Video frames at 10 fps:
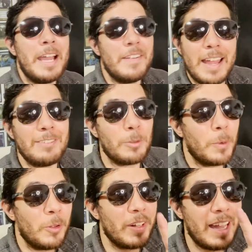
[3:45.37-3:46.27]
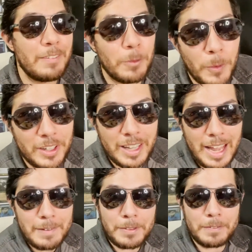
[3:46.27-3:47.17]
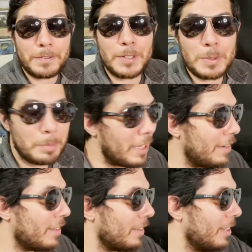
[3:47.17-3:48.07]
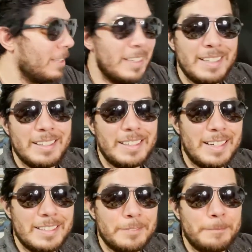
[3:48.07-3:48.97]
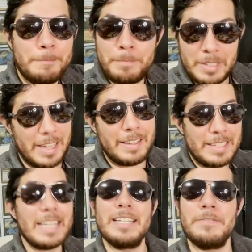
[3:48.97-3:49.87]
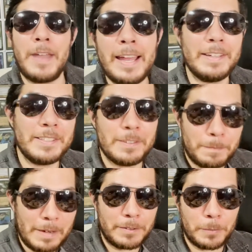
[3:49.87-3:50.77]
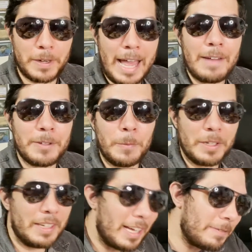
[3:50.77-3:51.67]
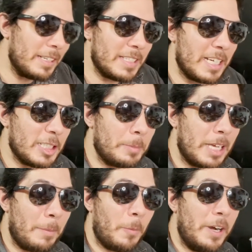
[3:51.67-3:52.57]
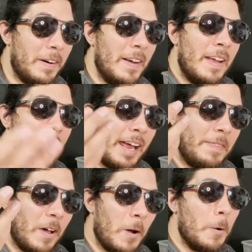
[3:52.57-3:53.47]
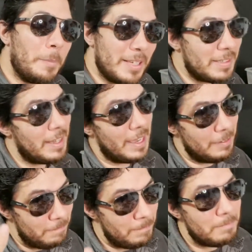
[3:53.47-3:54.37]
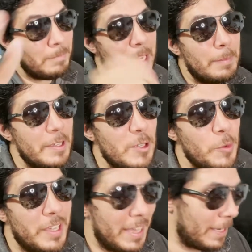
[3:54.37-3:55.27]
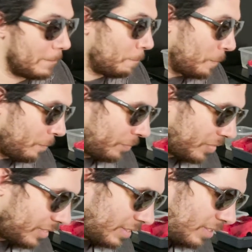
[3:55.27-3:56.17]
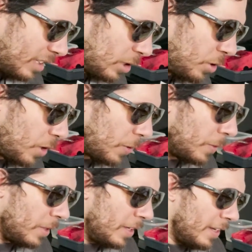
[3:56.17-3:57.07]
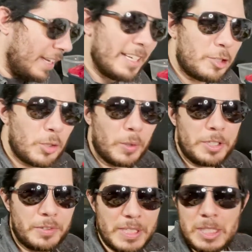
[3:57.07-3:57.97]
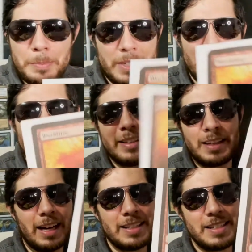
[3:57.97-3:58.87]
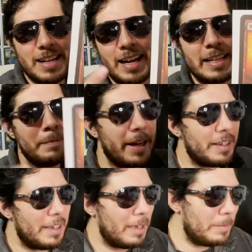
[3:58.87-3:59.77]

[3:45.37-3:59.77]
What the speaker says: down to everyone only having 1 life, and the first player to kind of take advantage of everyone having 1 life can essentially become the winner. And the hope is that maybe you can. So it's sorcery speed, costs 9 mana. I